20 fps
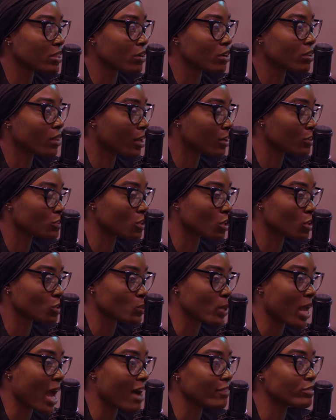There are a lot of struggles
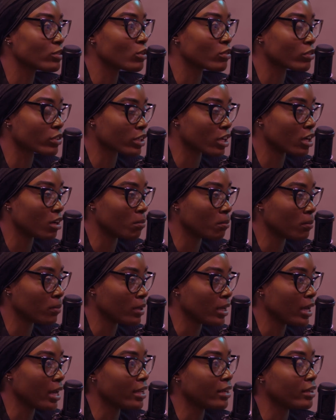we have to overcome,
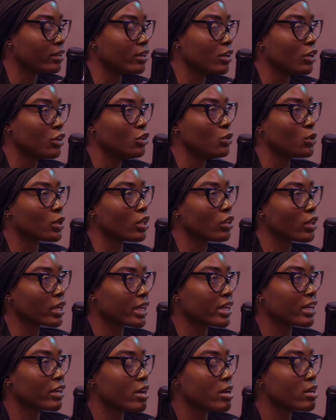and you can look
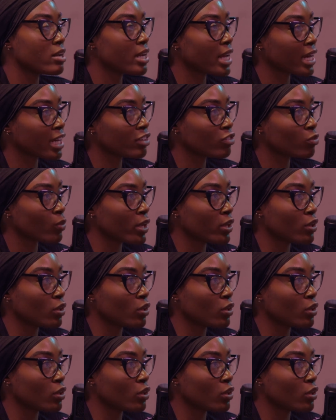at it in a negative way.